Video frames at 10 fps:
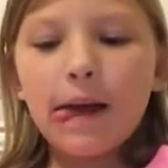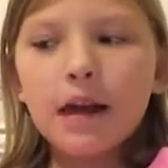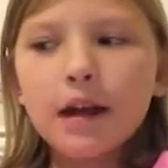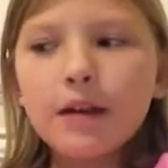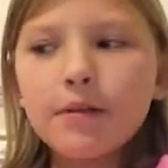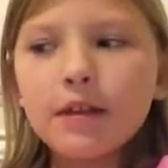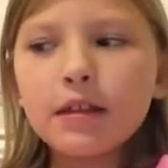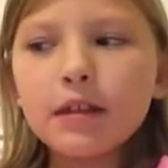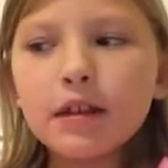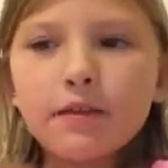I can't
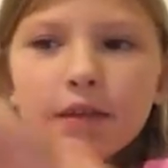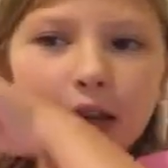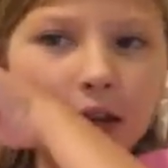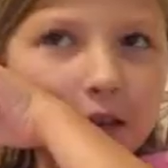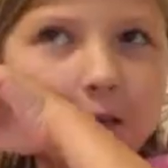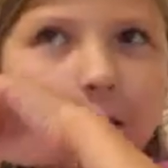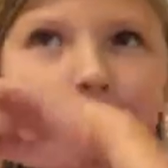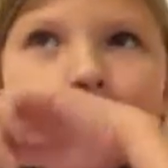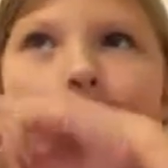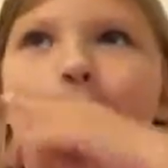really think of any other
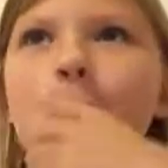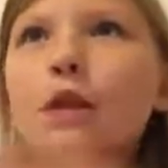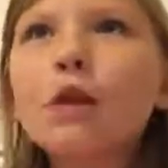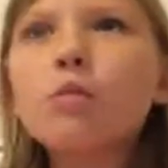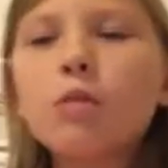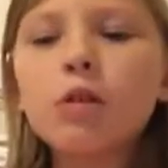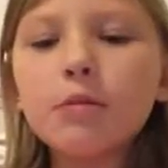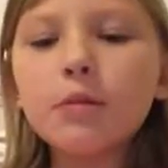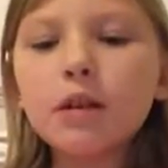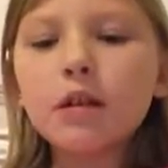stories. There
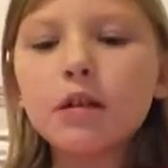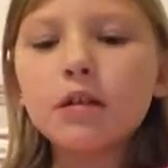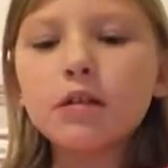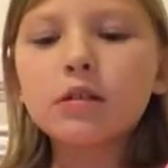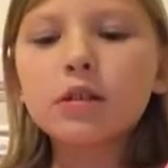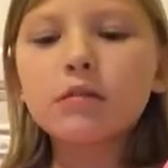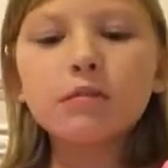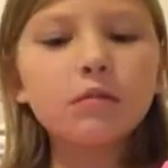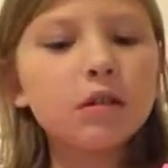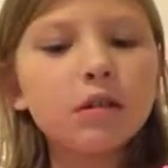will be
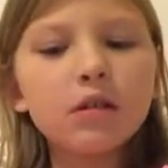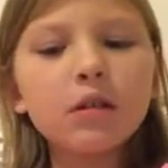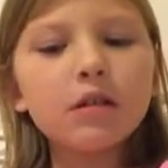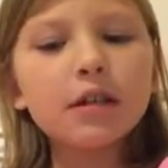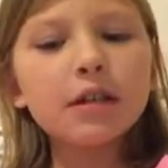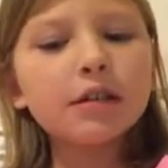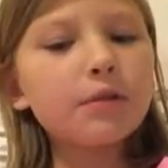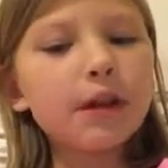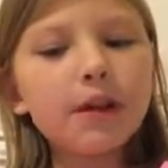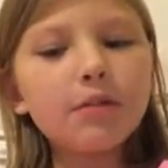some days
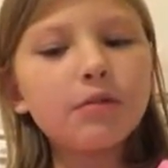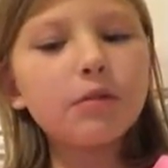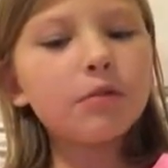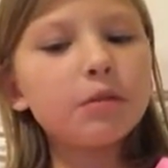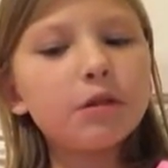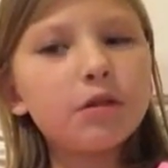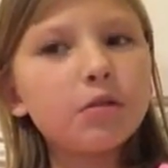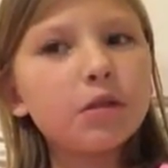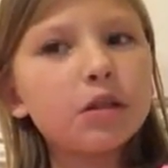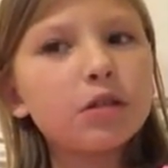where I will be
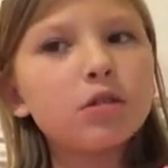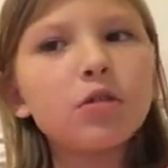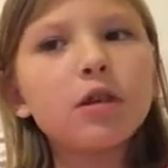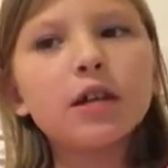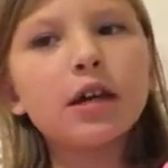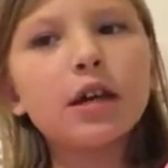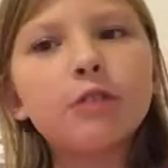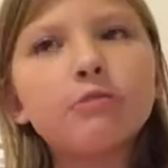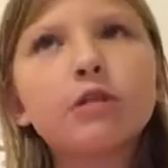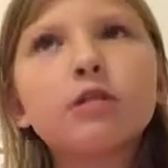doing story
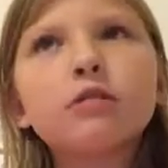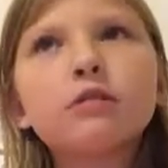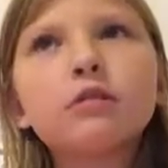times.